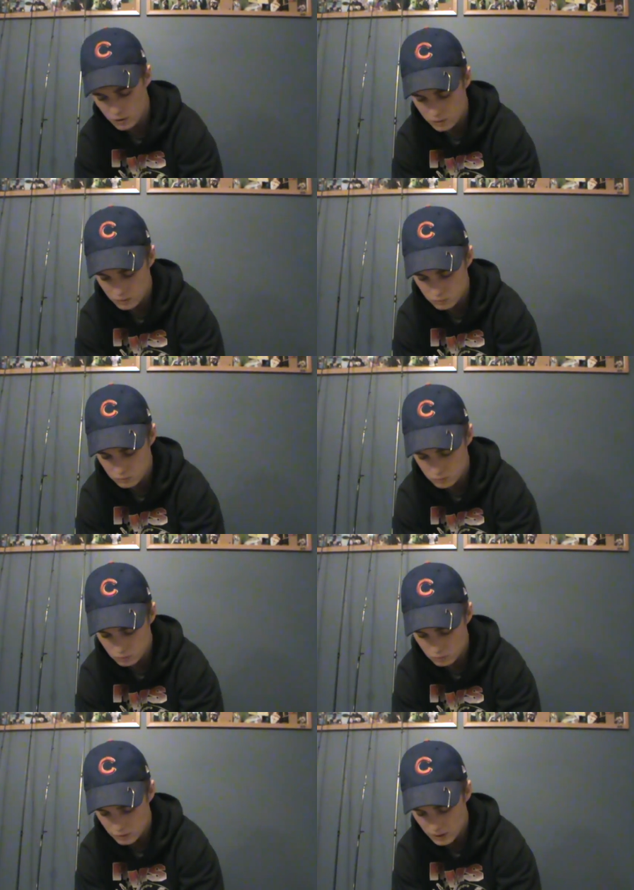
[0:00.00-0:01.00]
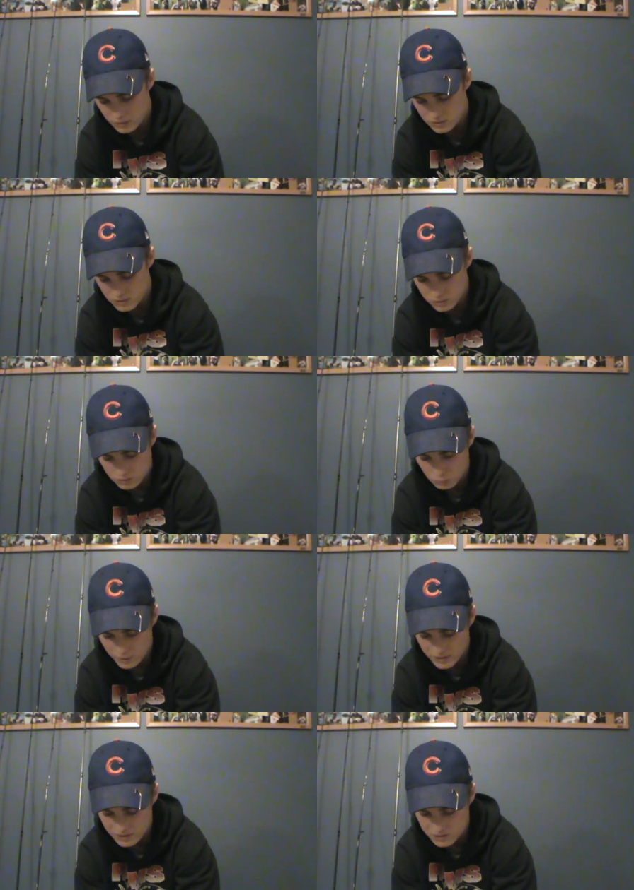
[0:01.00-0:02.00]
I think that's what it's called. Ice,
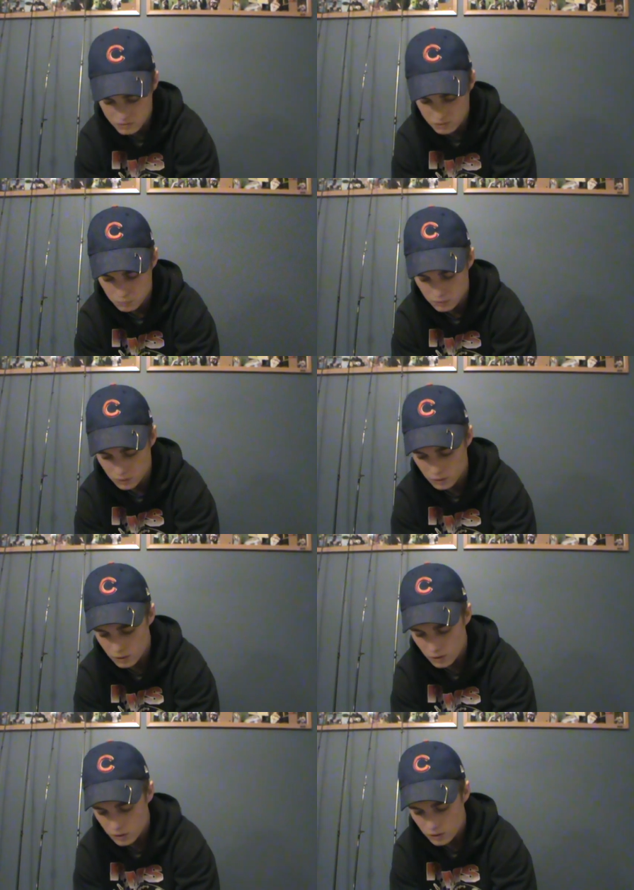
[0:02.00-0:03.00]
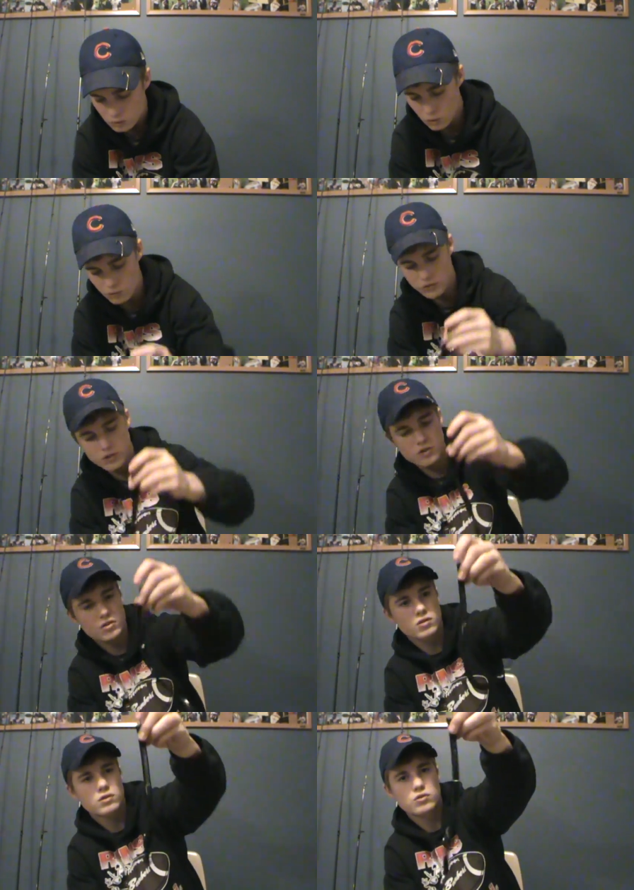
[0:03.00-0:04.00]
white ice or something.
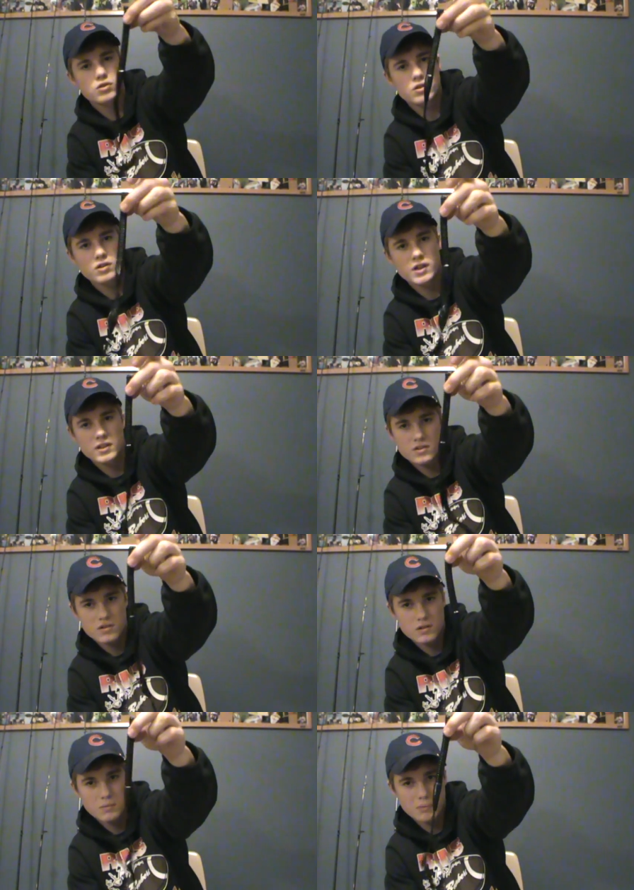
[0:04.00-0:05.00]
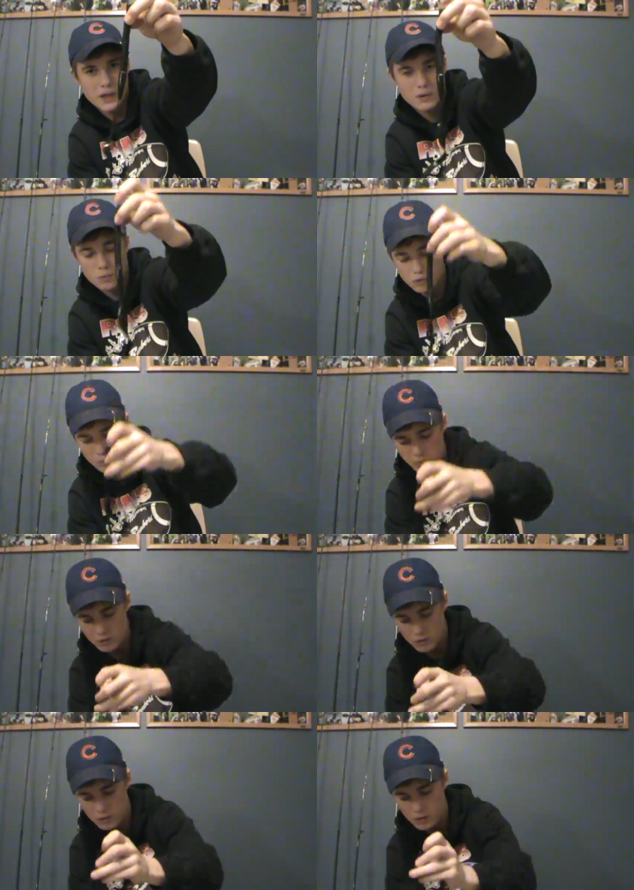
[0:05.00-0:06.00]
12-inch Trigger X black worm.
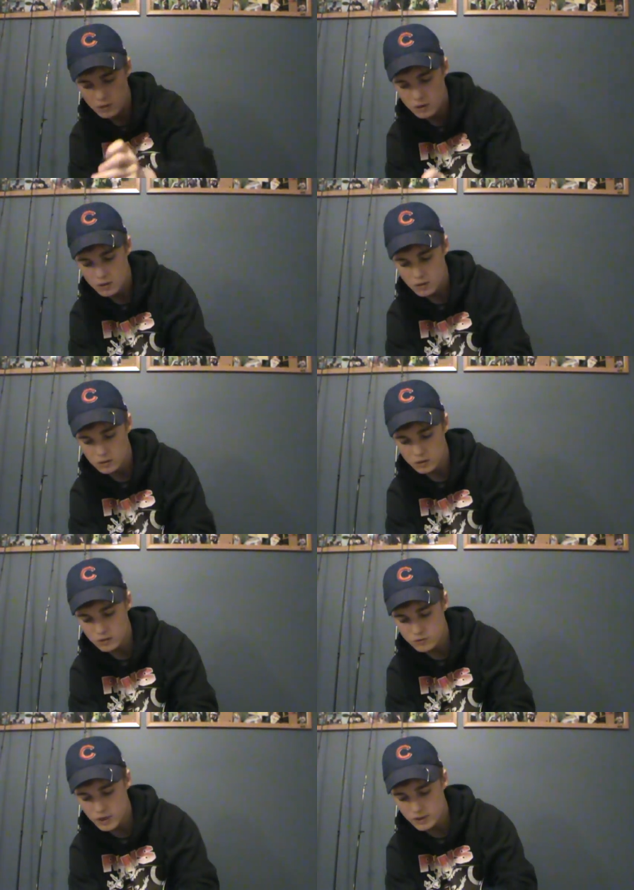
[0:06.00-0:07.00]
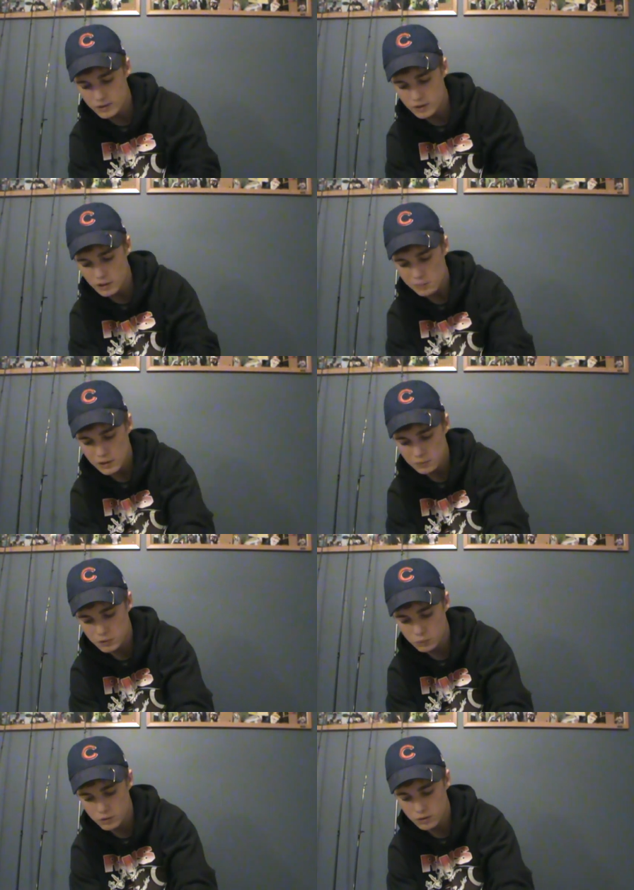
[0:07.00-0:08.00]
Love dragging that in the bottom in
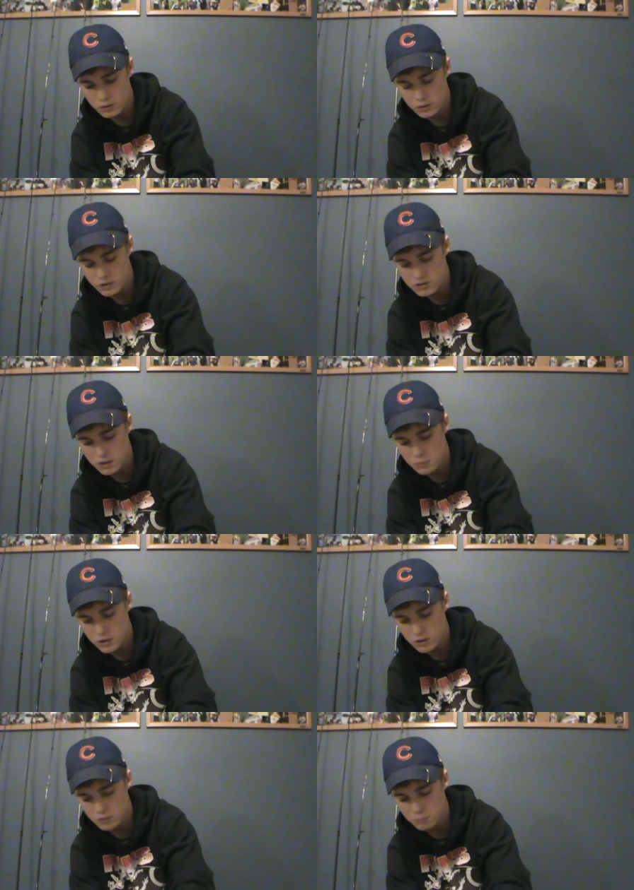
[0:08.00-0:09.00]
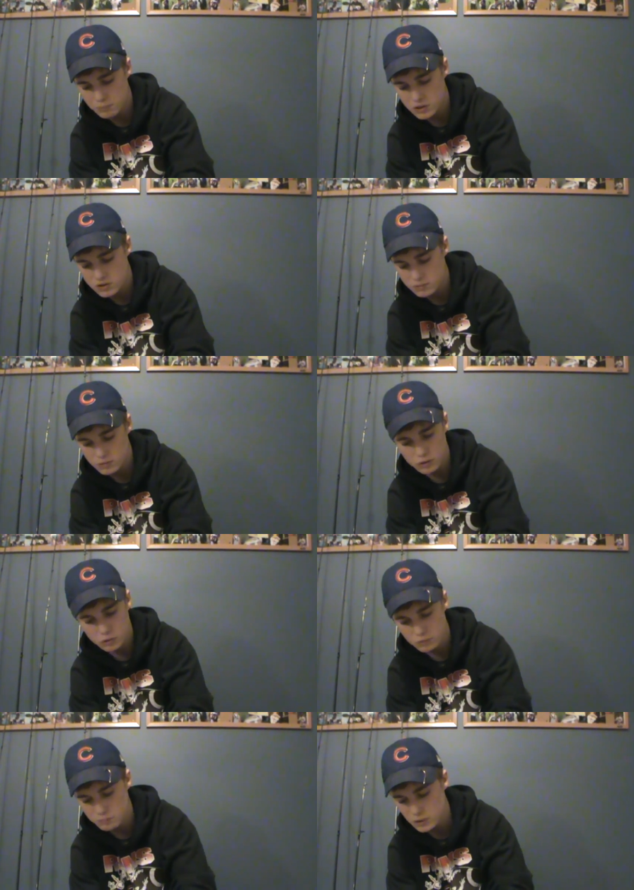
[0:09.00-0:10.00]
the winter or in the summer.
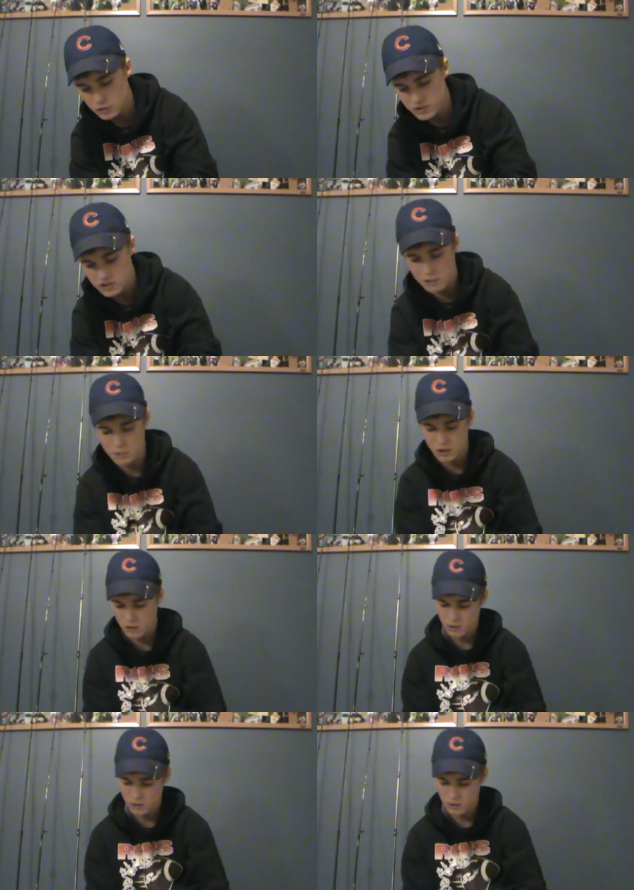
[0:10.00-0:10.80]
Middle of the summer.